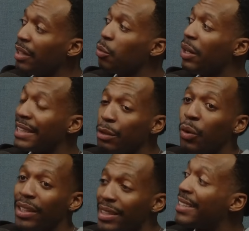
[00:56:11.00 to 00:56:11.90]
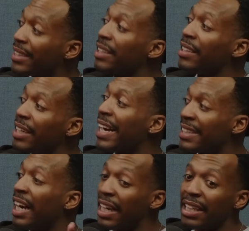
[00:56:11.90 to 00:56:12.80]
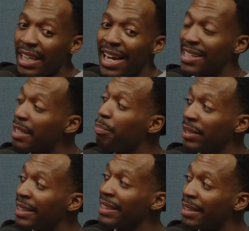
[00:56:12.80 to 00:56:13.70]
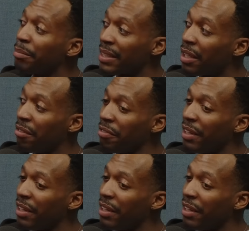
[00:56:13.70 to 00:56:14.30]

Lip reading: He wants us to look as ugly as he presents himself.